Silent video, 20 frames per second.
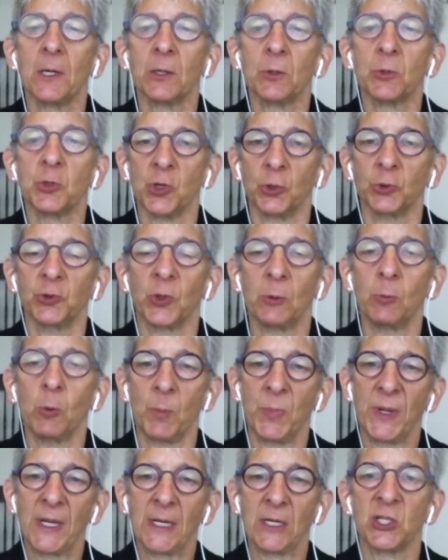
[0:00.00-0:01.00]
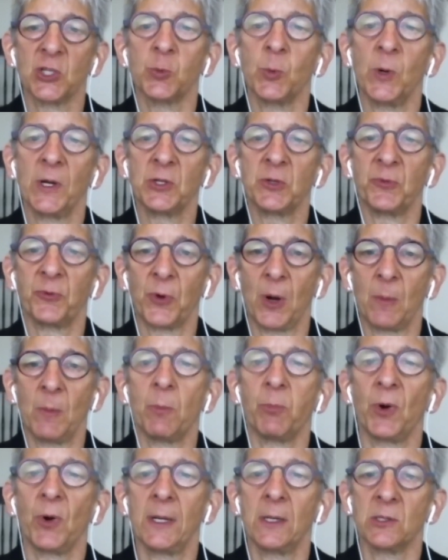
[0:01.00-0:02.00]
children were being switched from the
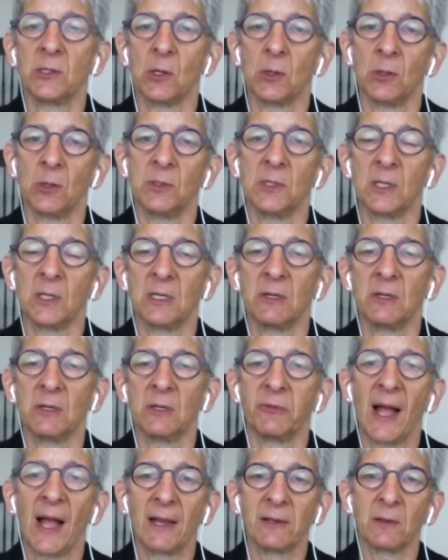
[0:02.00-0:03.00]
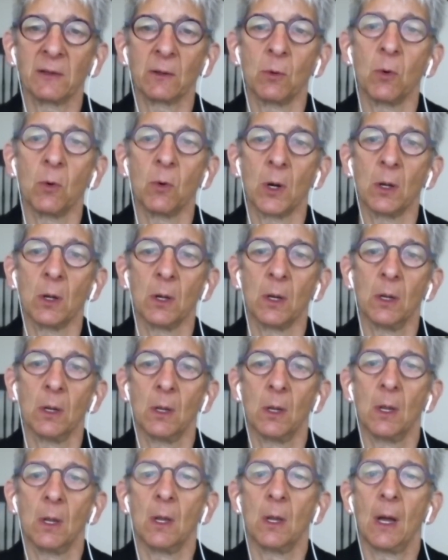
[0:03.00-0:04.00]
prednisone to the Deflazacort,
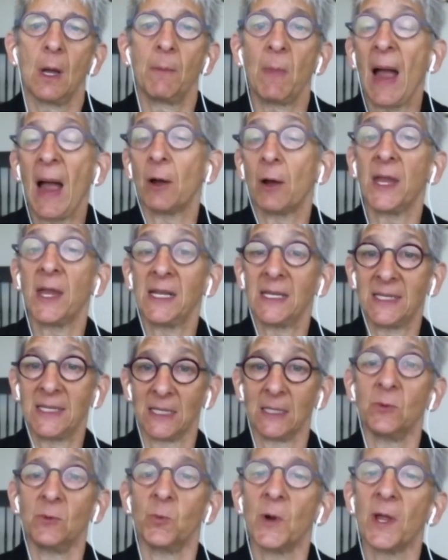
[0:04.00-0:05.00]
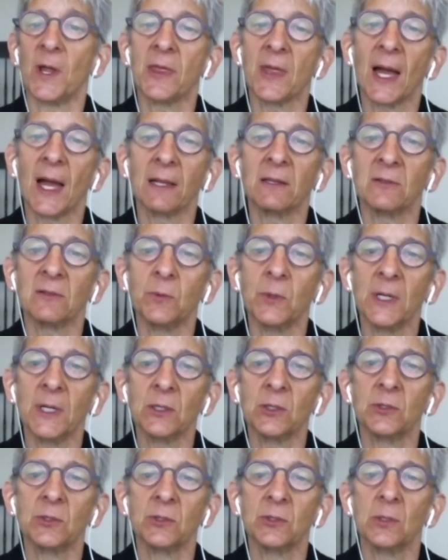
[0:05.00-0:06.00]
how they did with that
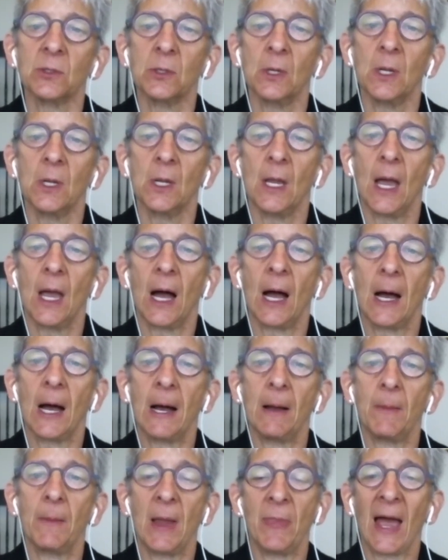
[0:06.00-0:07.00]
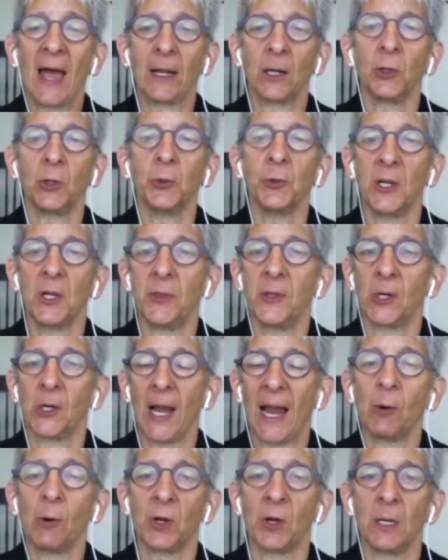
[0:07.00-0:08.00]
switch. And that included their
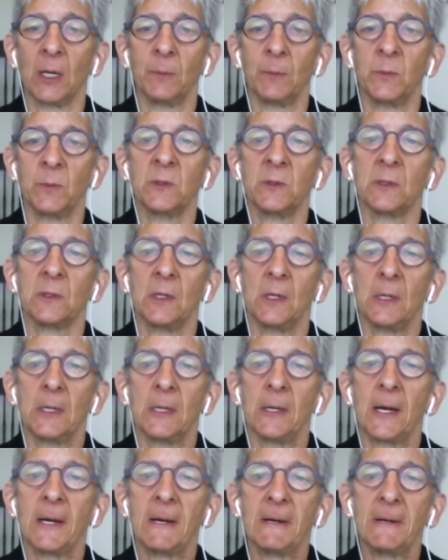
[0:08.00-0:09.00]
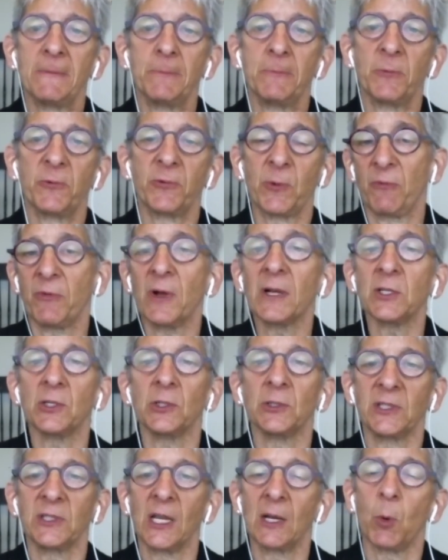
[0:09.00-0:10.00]
outcomes from a functional
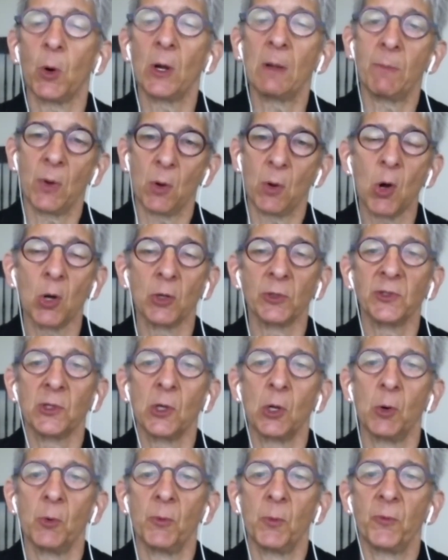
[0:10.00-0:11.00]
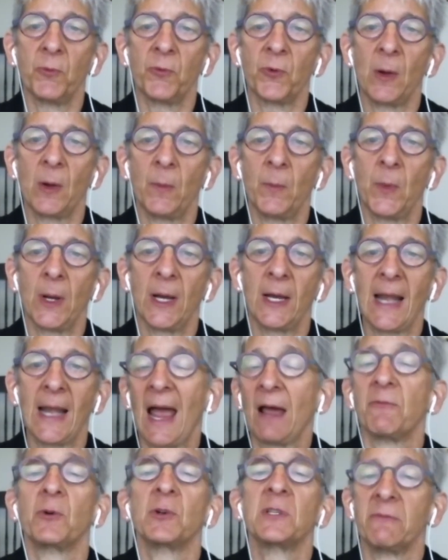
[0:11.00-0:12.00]
standpoint, but also from an
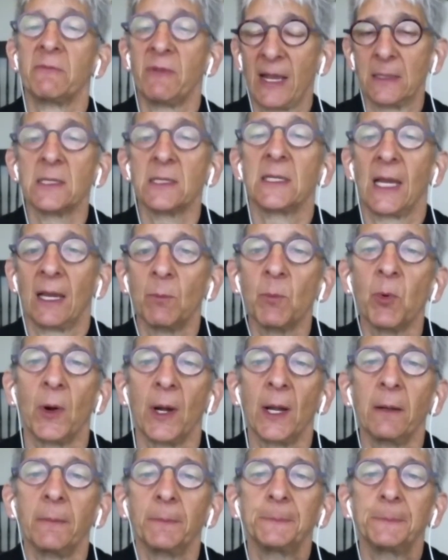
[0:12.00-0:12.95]
adverse event standpoint.